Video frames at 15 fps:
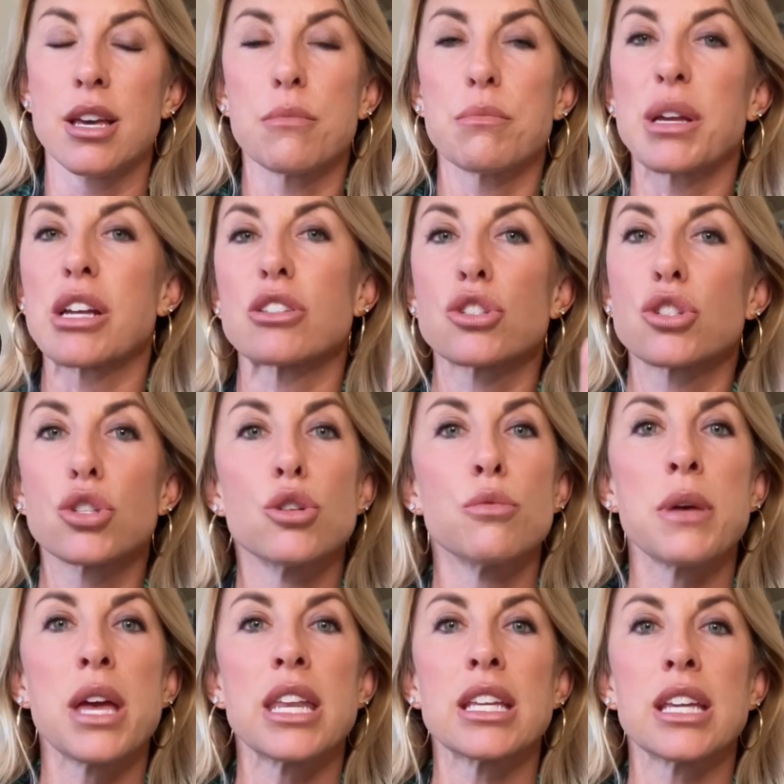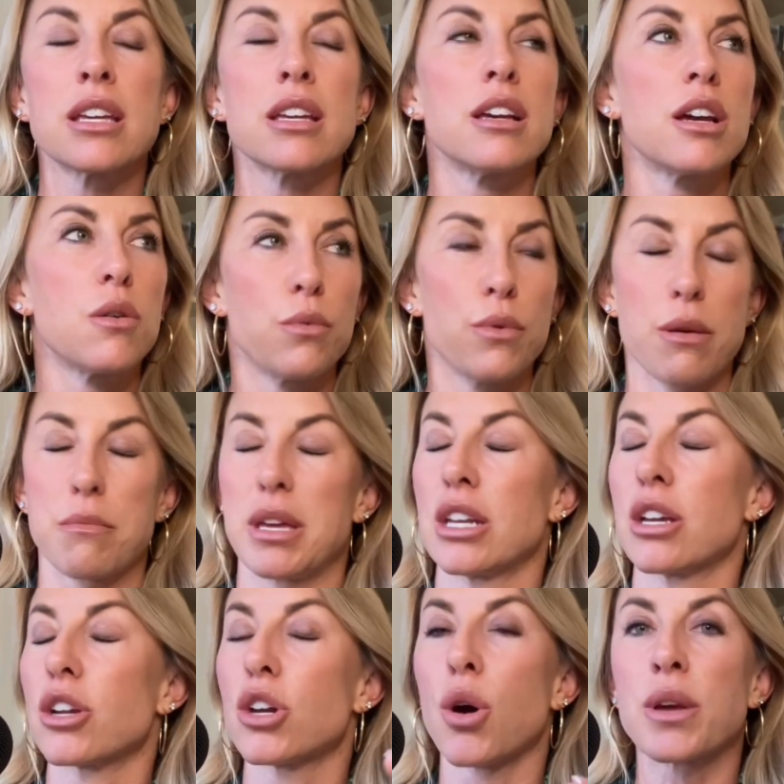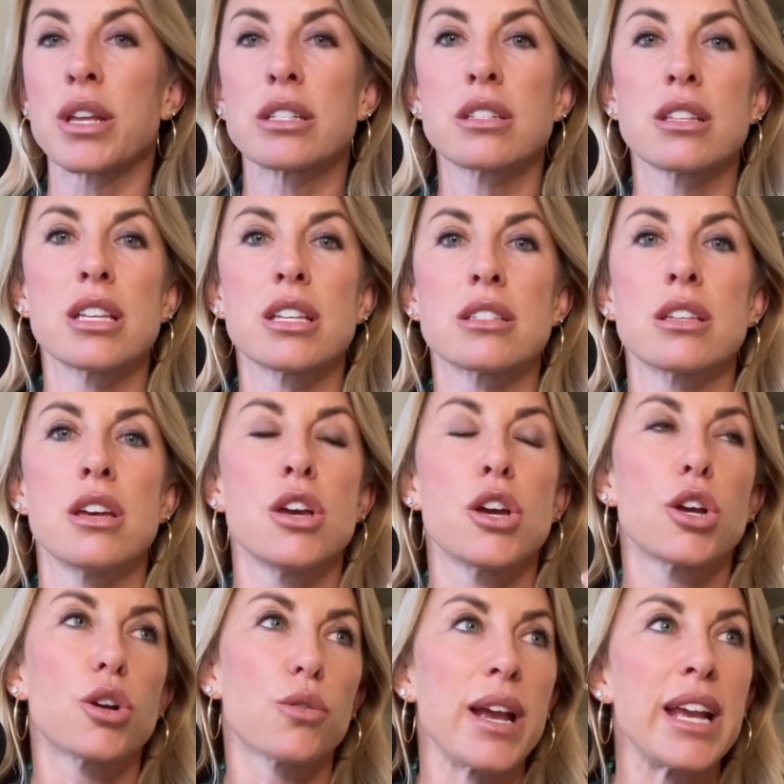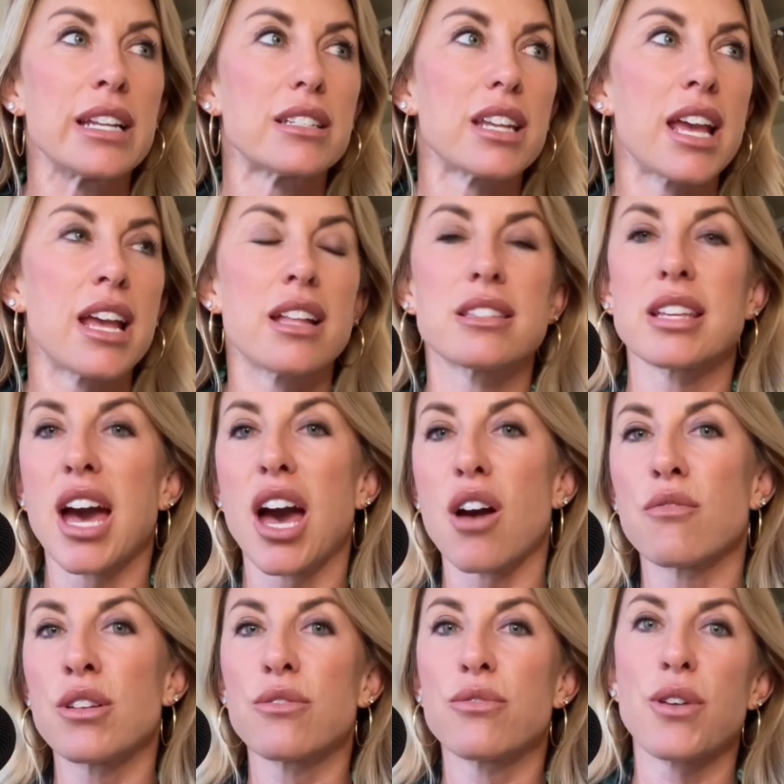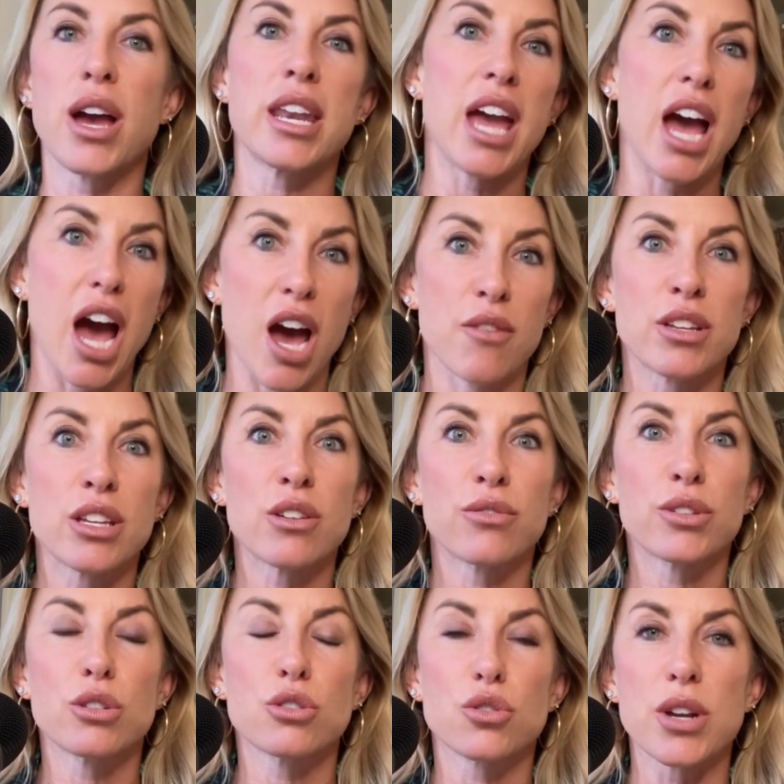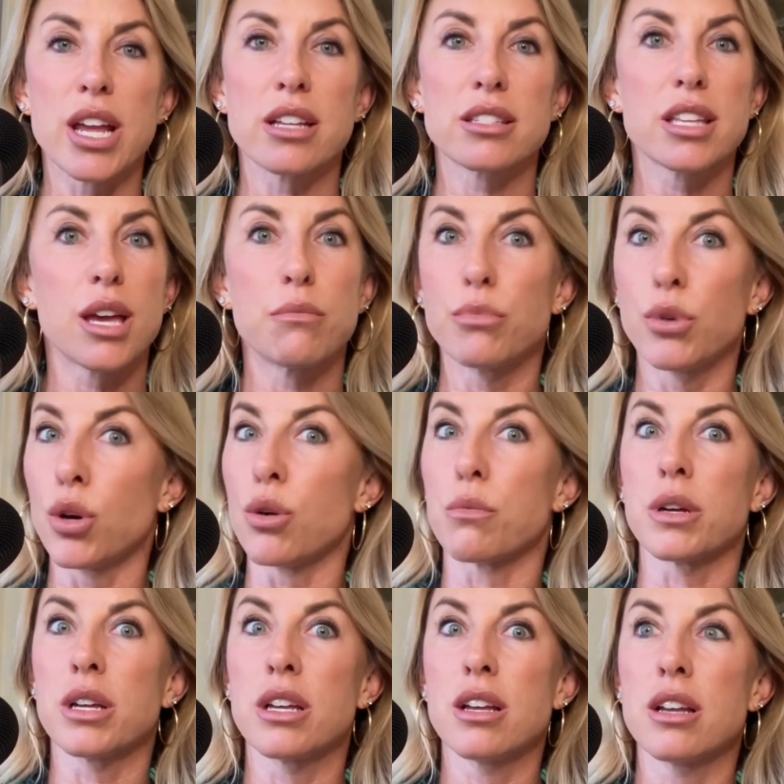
because too many women go into these great dates, having fun, having a few drinks, and boom,